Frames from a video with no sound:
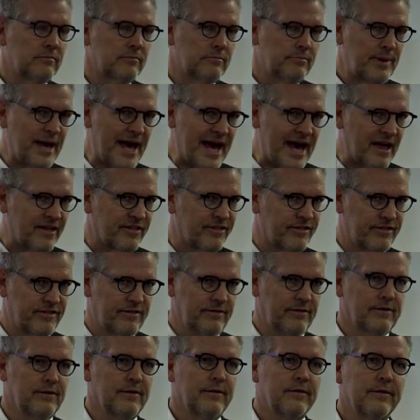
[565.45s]
path
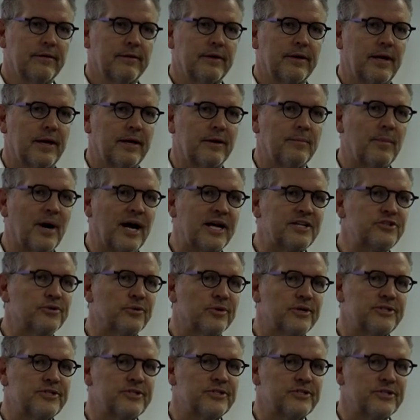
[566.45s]
and my
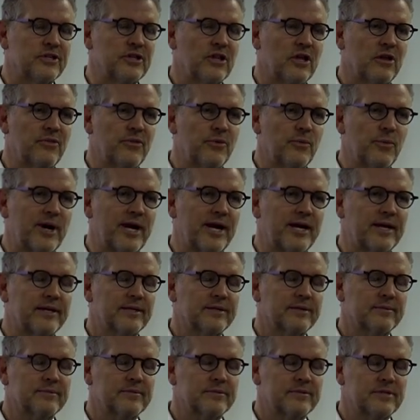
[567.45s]
choices along the way.
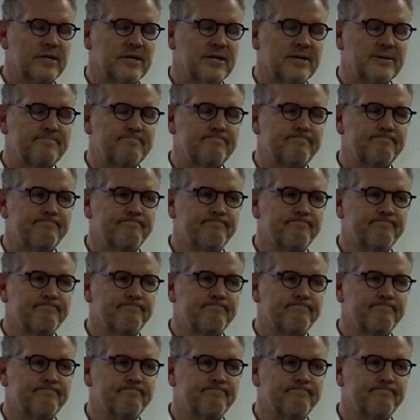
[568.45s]
Um,